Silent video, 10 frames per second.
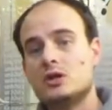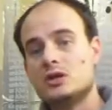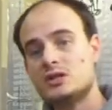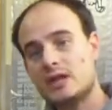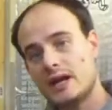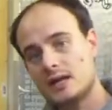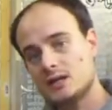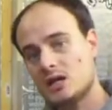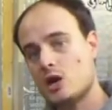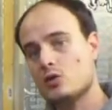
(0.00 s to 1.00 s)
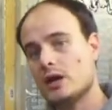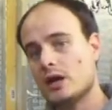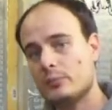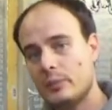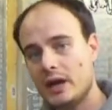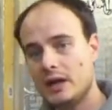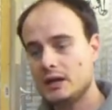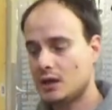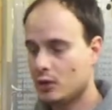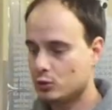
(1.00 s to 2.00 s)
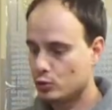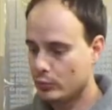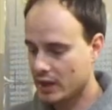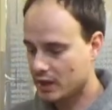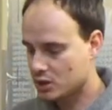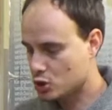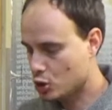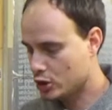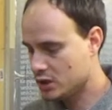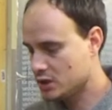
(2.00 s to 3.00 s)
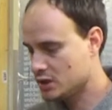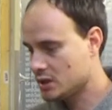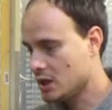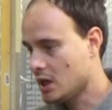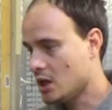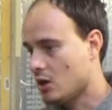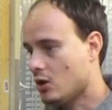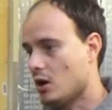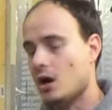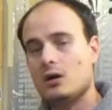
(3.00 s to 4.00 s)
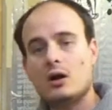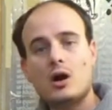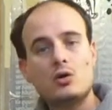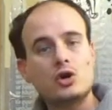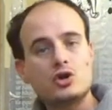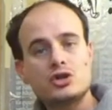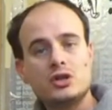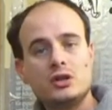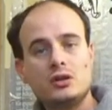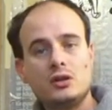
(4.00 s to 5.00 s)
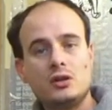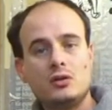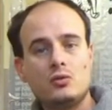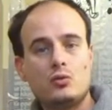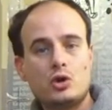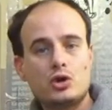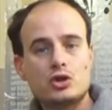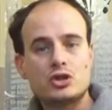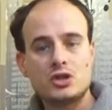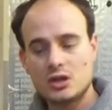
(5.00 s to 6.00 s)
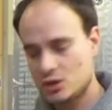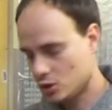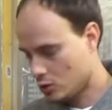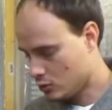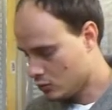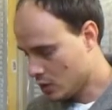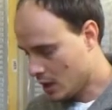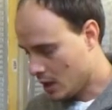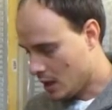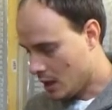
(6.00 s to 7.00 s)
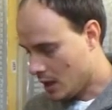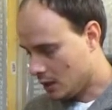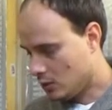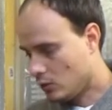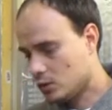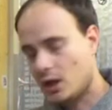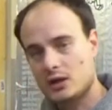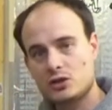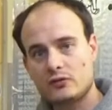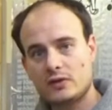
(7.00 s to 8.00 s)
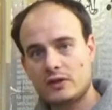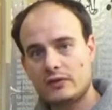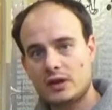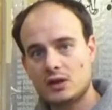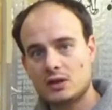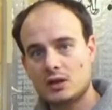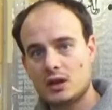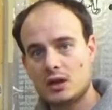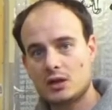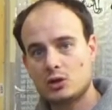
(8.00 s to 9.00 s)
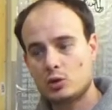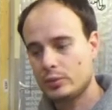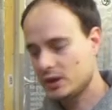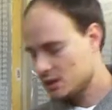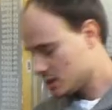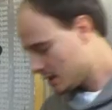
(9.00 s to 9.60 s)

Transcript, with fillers: strings, how they are made, how to make a choice uh, how rosin works and so and all kinds of different uh, topics.